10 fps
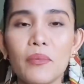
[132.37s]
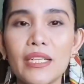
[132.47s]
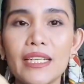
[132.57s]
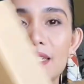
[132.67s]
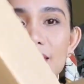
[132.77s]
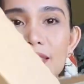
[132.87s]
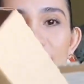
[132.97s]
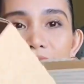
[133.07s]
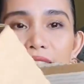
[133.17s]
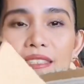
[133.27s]
it,
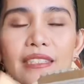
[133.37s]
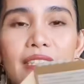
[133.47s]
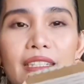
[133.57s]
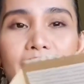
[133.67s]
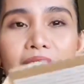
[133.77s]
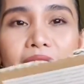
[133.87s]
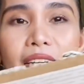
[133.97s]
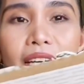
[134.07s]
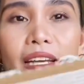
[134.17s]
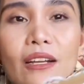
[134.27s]

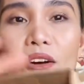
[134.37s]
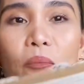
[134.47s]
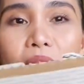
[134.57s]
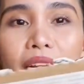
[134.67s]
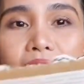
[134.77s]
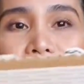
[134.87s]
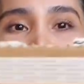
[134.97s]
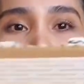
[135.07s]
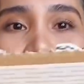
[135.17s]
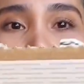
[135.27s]
it opened
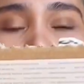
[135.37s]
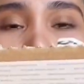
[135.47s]
exactly like